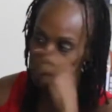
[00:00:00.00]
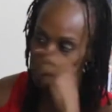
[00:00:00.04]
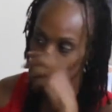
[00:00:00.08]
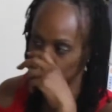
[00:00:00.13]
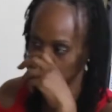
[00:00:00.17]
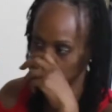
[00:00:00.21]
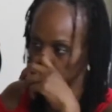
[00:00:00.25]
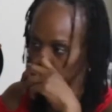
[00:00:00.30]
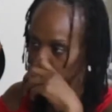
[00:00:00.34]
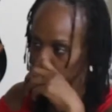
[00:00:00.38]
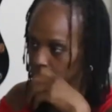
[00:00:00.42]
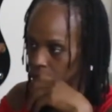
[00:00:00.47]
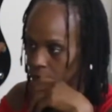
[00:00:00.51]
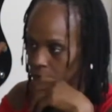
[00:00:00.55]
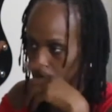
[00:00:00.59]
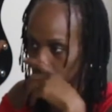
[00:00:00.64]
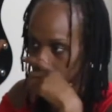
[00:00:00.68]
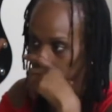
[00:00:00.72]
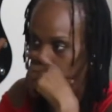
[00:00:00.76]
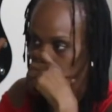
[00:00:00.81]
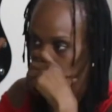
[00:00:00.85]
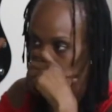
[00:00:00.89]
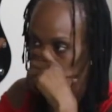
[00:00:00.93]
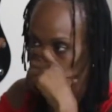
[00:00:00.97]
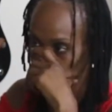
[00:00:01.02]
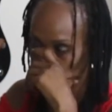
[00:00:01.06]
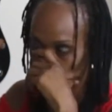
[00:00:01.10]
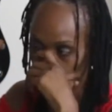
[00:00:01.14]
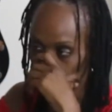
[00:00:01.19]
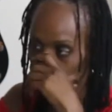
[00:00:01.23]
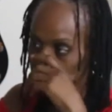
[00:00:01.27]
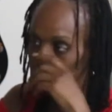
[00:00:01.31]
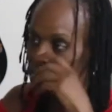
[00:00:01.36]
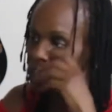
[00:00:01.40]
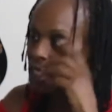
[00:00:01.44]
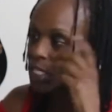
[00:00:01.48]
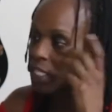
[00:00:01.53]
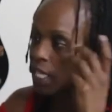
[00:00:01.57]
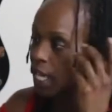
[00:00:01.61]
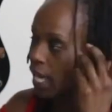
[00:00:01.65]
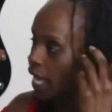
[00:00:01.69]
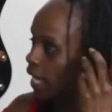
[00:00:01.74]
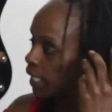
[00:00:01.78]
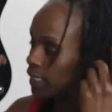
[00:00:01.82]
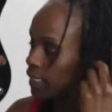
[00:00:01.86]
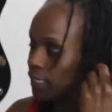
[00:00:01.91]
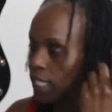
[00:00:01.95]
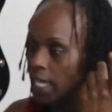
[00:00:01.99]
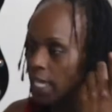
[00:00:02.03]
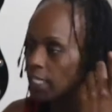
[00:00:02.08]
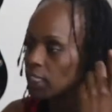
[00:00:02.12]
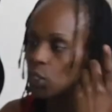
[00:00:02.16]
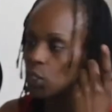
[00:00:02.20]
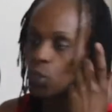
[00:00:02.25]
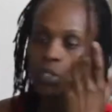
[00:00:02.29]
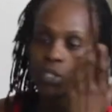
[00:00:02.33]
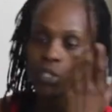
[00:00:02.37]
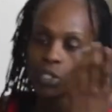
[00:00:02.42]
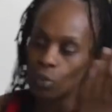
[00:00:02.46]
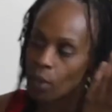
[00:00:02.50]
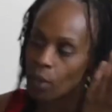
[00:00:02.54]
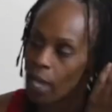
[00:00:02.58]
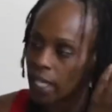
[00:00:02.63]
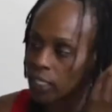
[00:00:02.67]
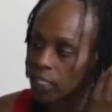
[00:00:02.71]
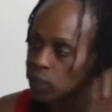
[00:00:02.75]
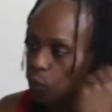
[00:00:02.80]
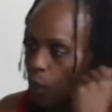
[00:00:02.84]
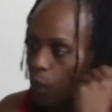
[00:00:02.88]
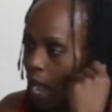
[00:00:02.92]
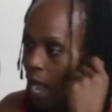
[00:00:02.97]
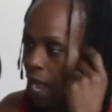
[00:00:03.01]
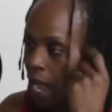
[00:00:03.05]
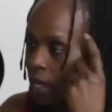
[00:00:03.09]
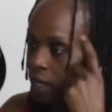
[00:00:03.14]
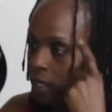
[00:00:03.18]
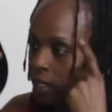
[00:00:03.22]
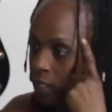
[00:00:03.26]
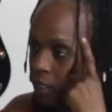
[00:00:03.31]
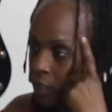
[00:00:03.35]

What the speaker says: you feel. You either XX or you XY.